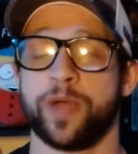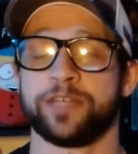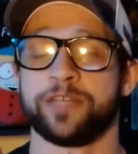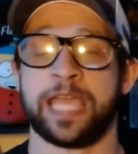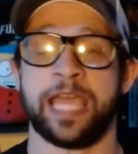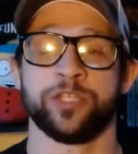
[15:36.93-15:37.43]
have
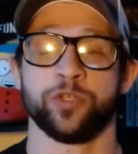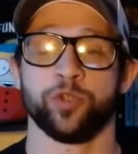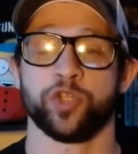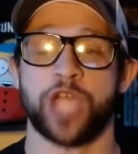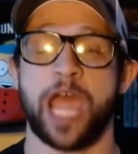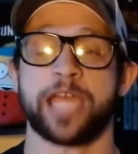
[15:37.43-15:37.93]
to cancel
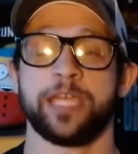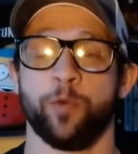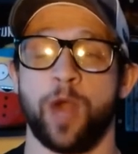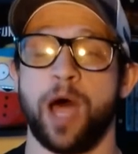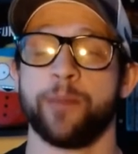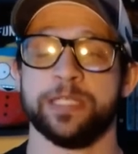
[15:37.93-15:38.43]
Jackie
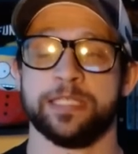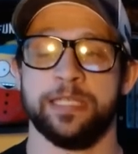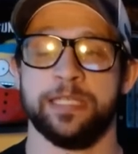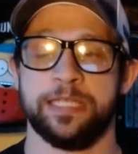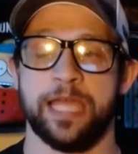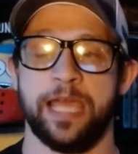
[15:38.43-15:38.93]

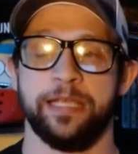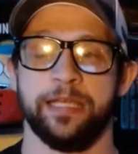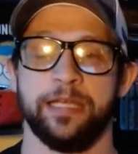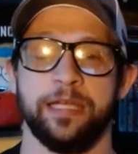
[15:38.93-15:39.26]
Robinson Day,